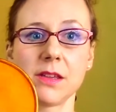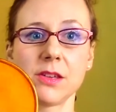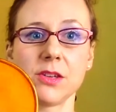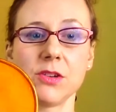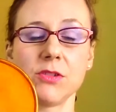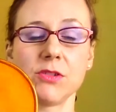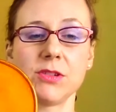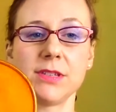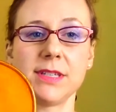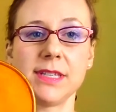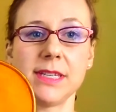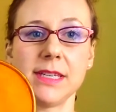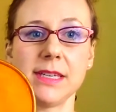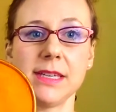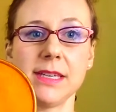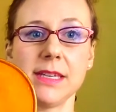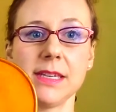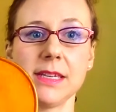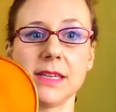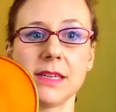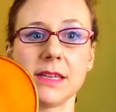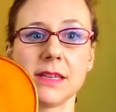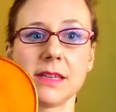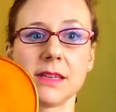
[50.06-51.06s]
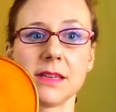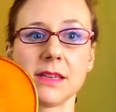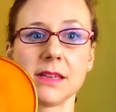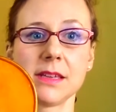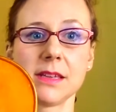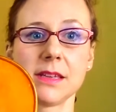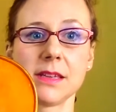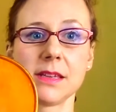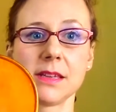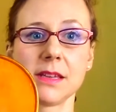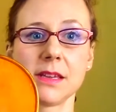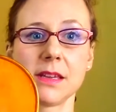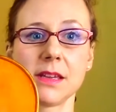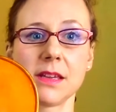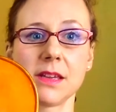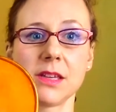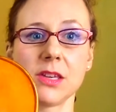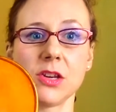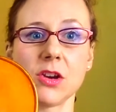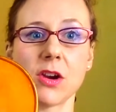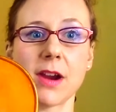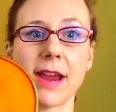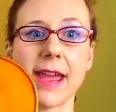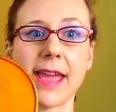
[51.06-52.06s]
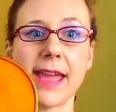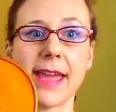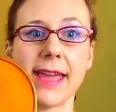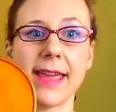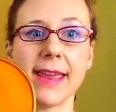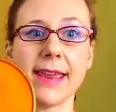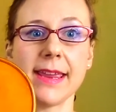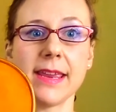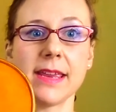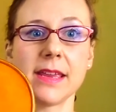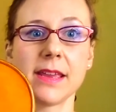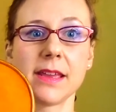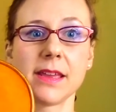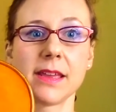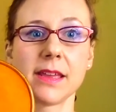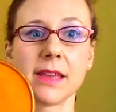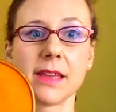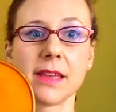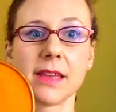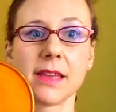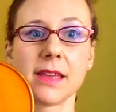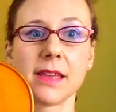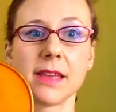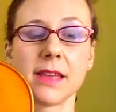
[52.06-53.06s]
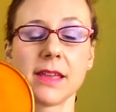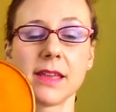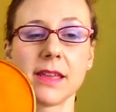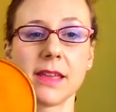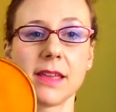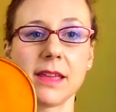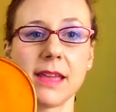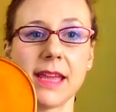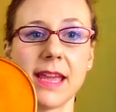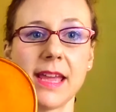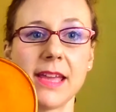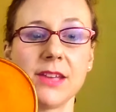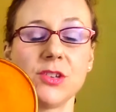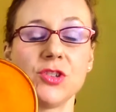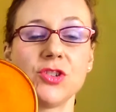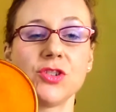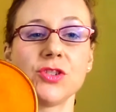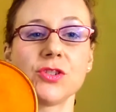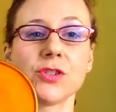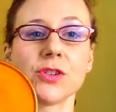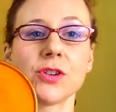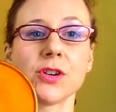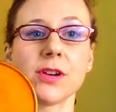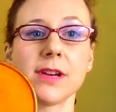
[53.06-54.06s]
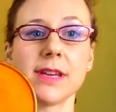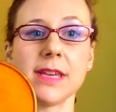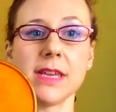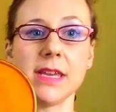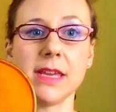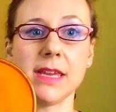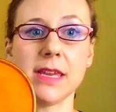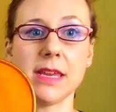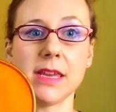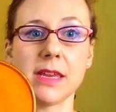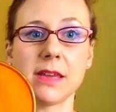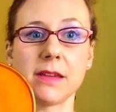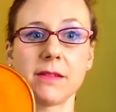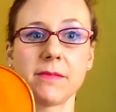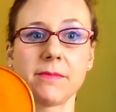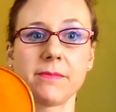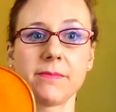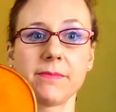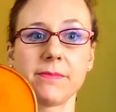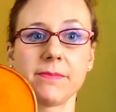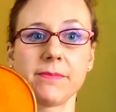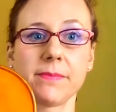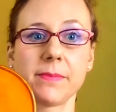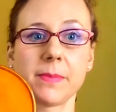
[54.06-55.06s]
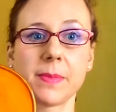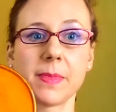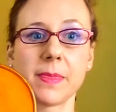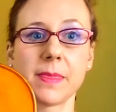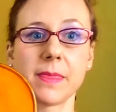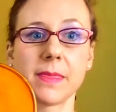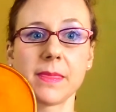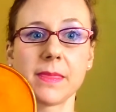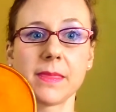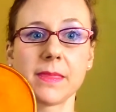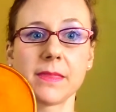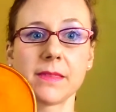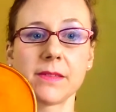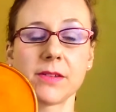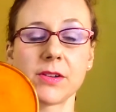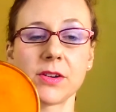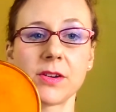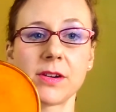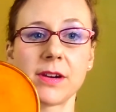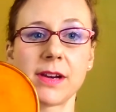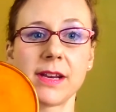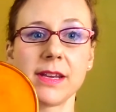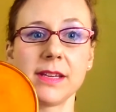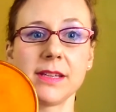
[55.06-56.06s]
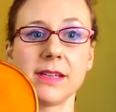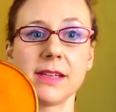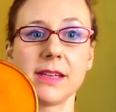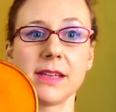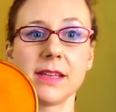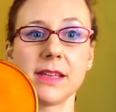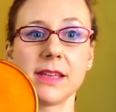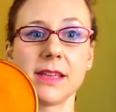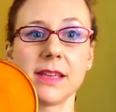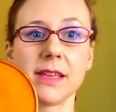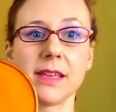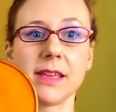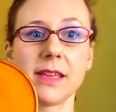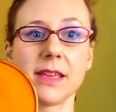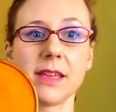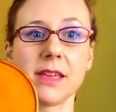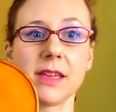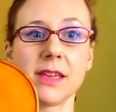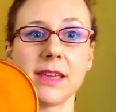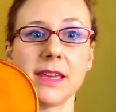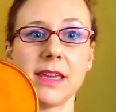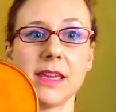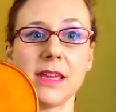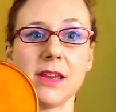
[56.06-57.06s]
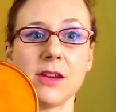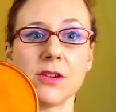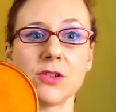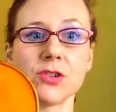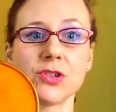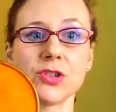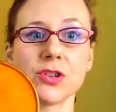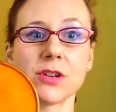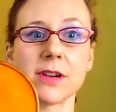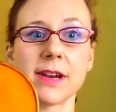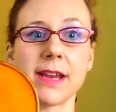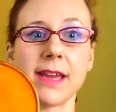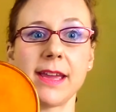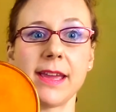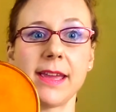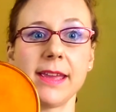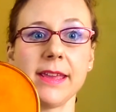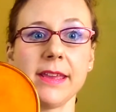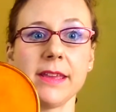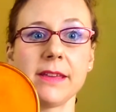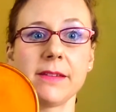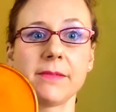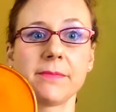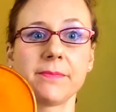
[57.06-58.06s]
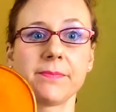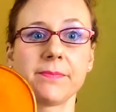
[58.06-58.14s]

your D, your A, and your E. All right, here's your A.